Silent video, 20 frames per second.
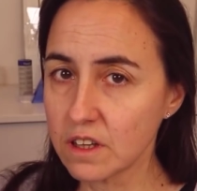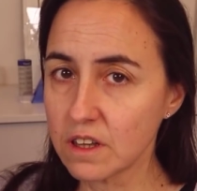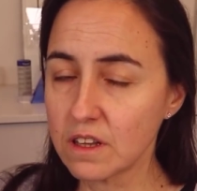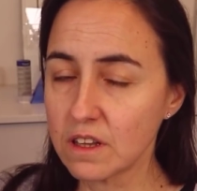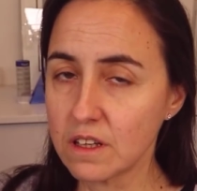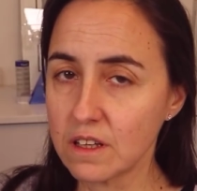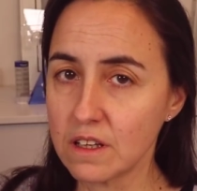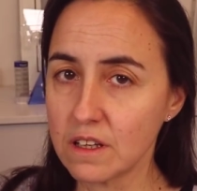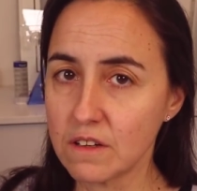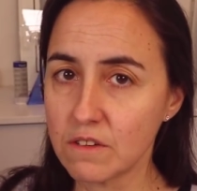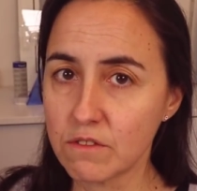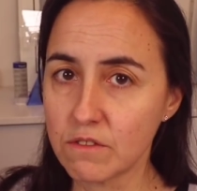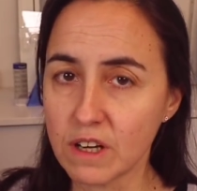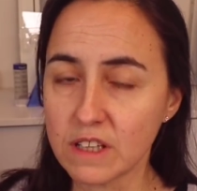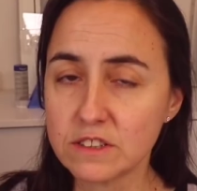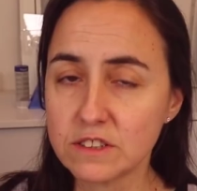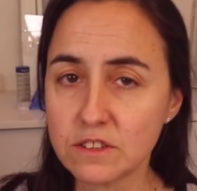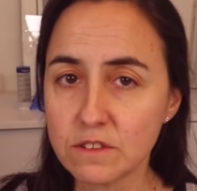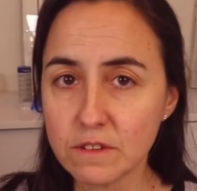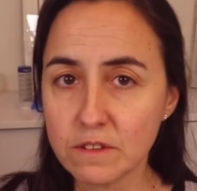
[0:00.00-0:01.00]
the
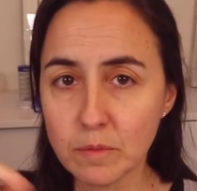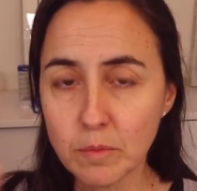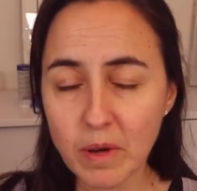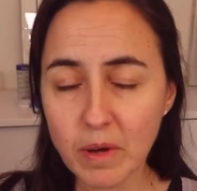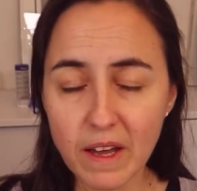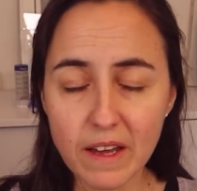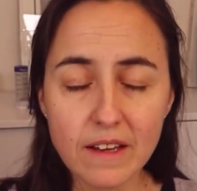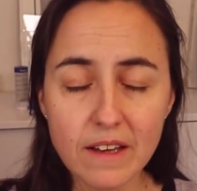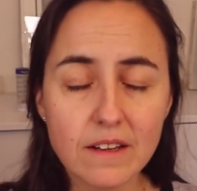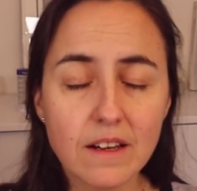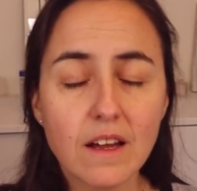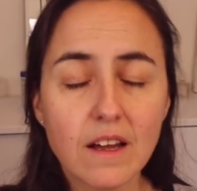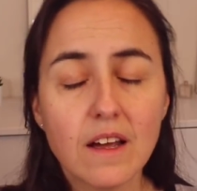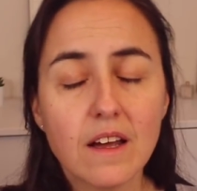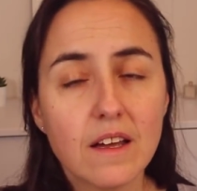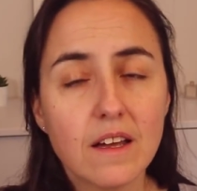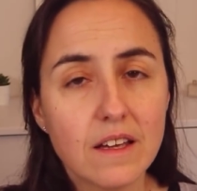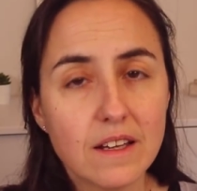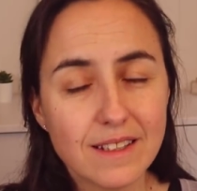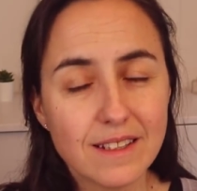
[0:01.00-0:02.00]
rest of the pane,
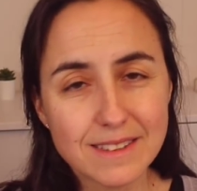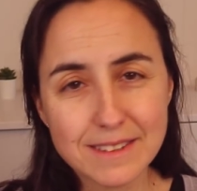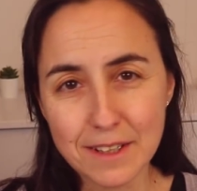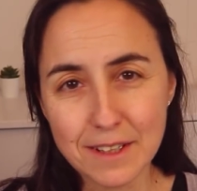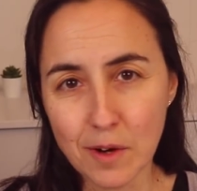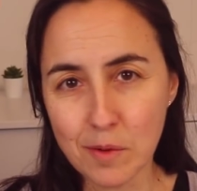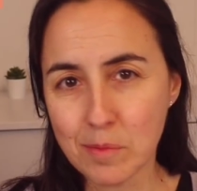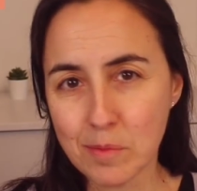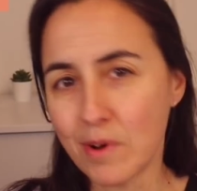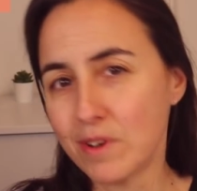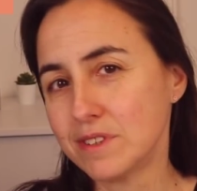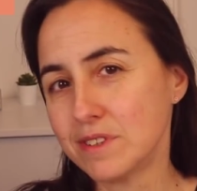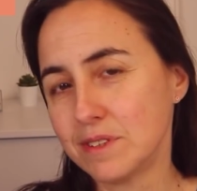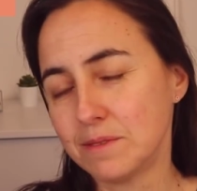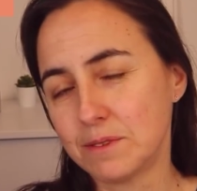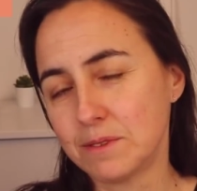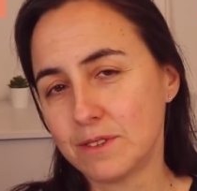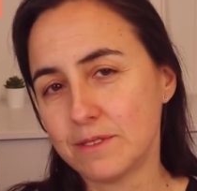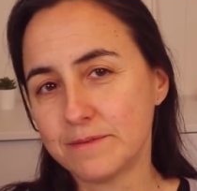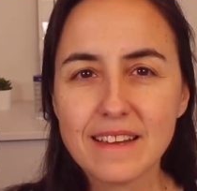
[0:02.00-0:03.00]
it is now
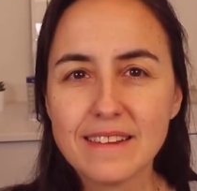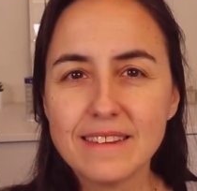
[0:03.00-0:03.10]
possible.